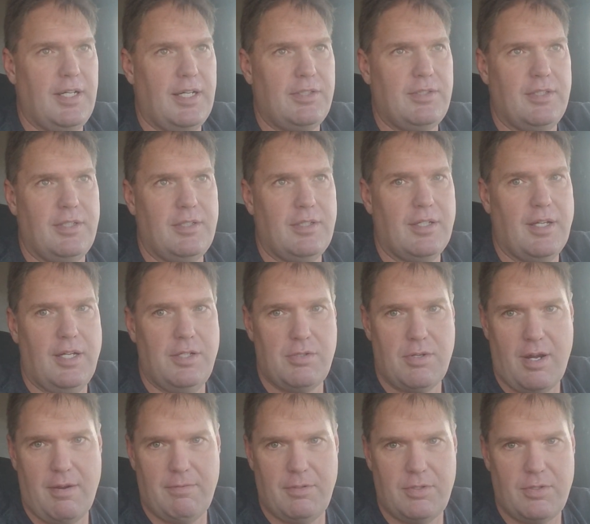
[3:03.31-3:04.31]
I
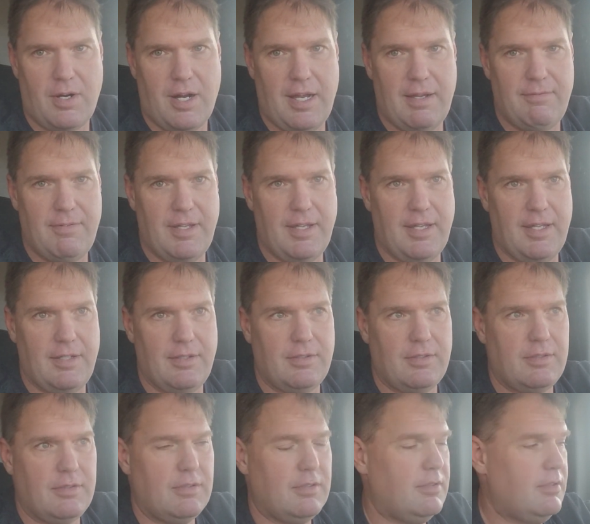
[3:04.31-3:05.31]
drive a dry van
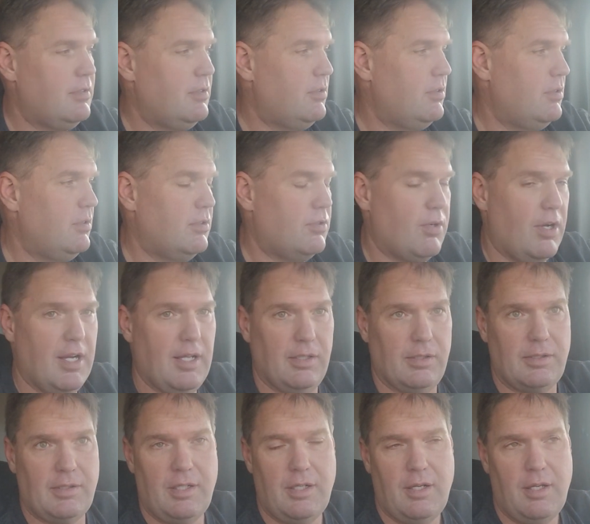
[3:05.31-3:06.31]

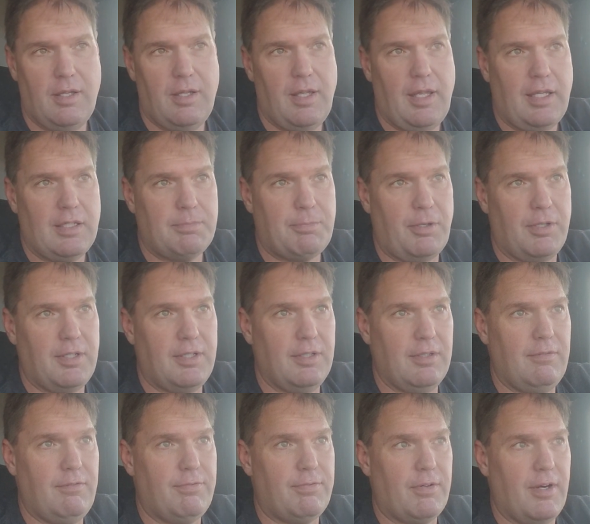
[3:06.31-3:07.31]
trailer. It's pretty
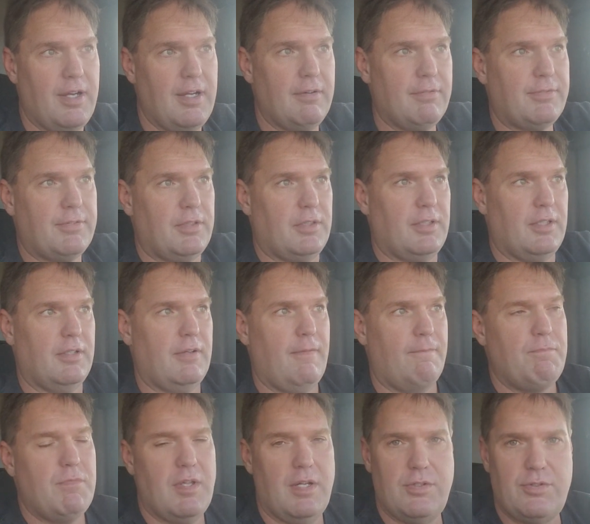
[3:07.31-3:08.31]
good freight for
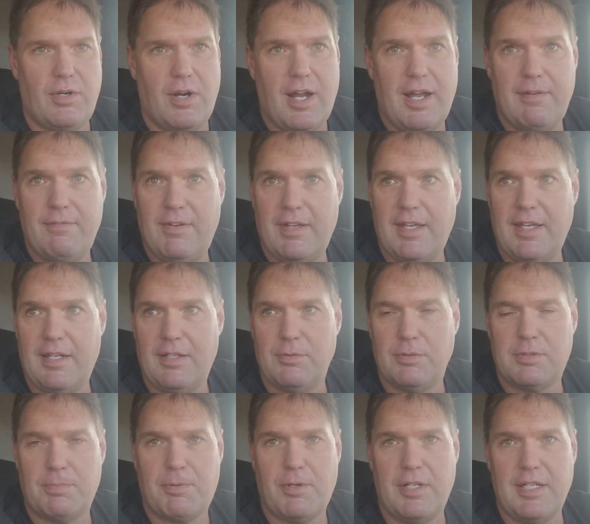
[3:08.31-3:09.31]
a dry van. It
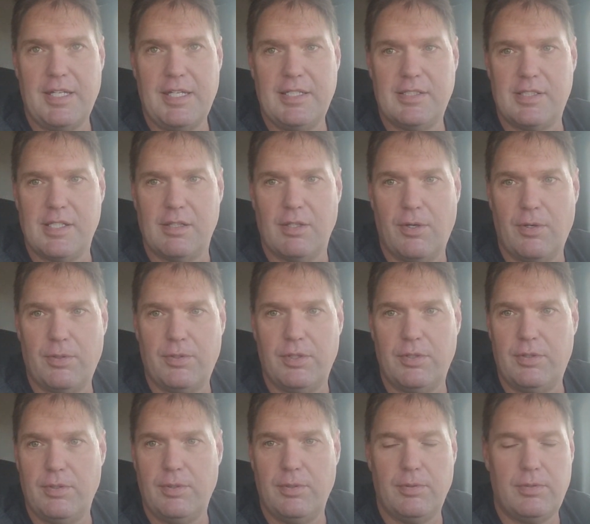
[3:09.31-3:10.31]
was a pretty easy load to
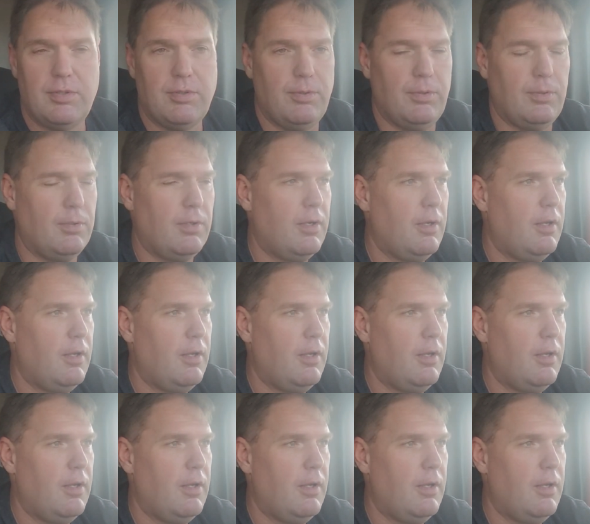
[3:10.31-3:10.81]
do too.